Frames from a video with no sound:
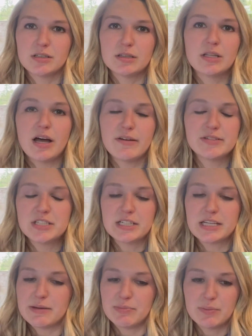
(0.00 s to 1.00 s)
loves to
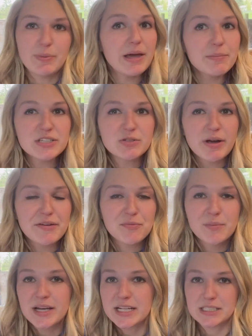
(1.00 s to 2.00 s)
keep the babies away
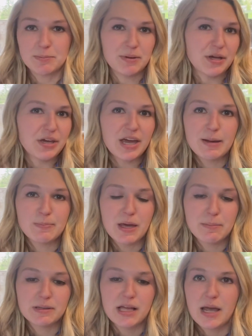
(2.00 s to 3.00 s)
from it. It's a big game
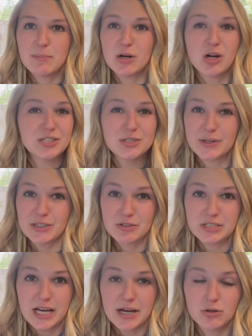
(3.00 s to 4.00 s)
they play, but also under
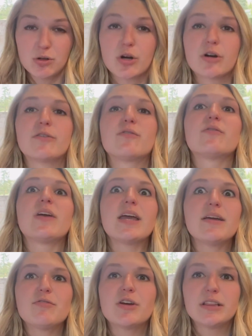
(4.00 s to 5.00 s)
saddle, her
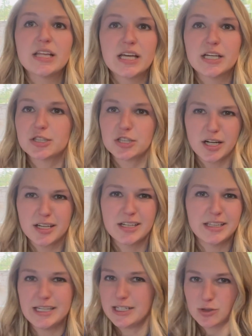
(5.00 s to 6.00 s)
favorite thing,
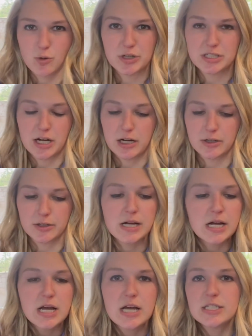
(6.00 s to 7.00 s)
shockingly, is horse soccer.
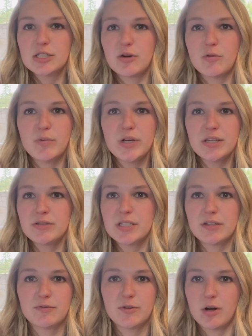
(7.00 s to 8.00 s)
So we use
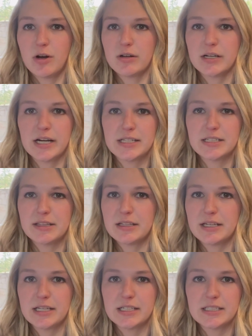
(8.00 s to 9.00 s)
it for all kinds of
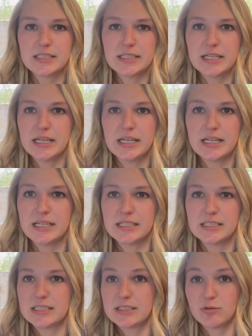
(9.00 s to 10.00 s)
things. It
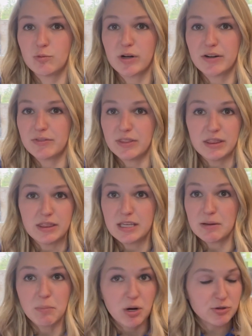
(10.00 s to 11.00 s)
is one of
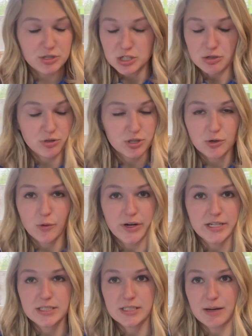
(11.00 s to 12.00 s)
the most used
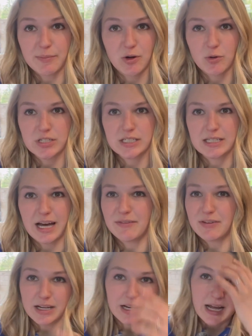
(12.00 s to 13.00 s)
toys that my horses
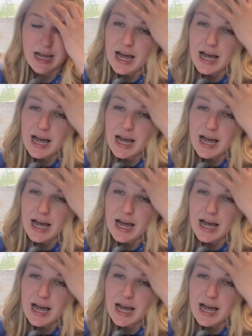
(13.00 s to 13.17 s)
have, and